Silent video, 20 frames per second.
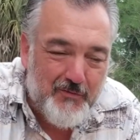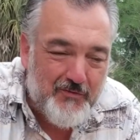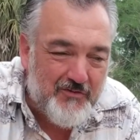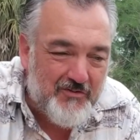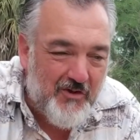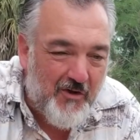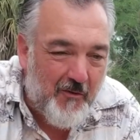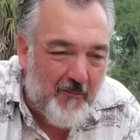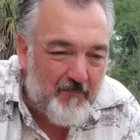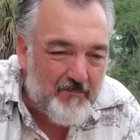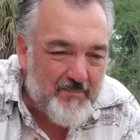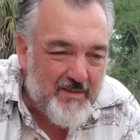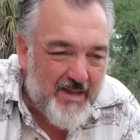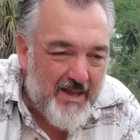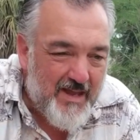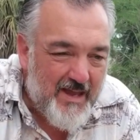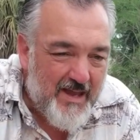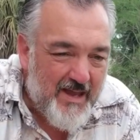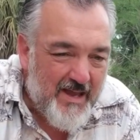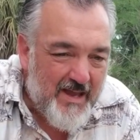So
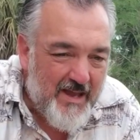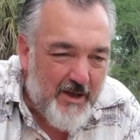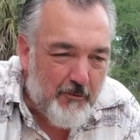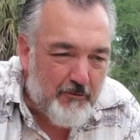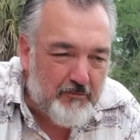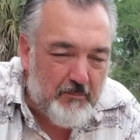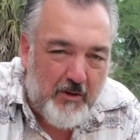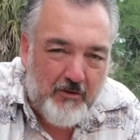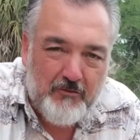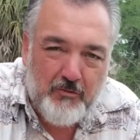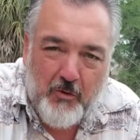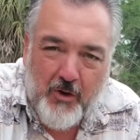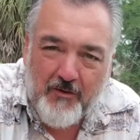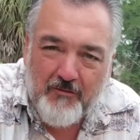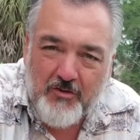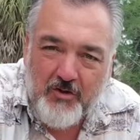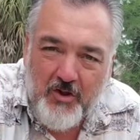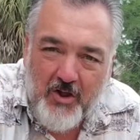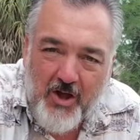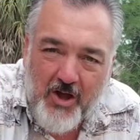it was about 12
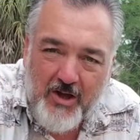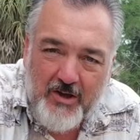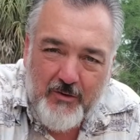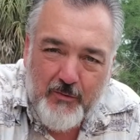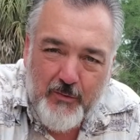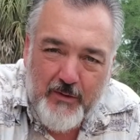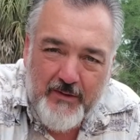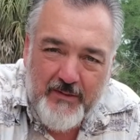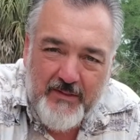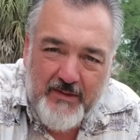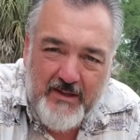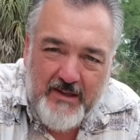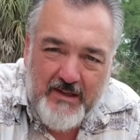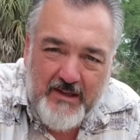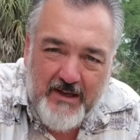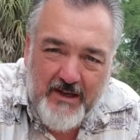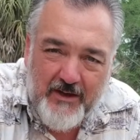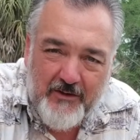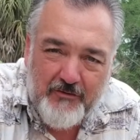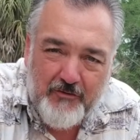o'clock when
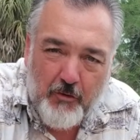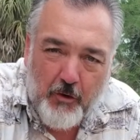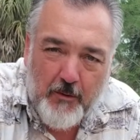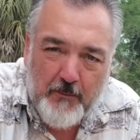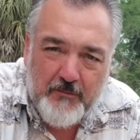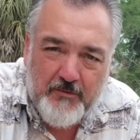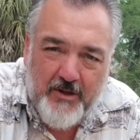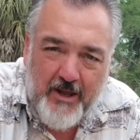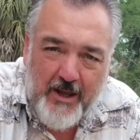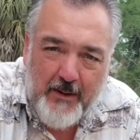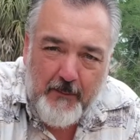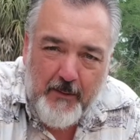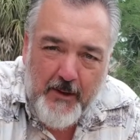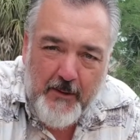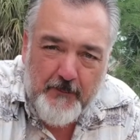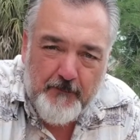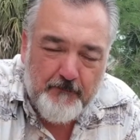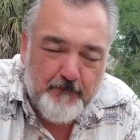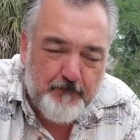the storms came in.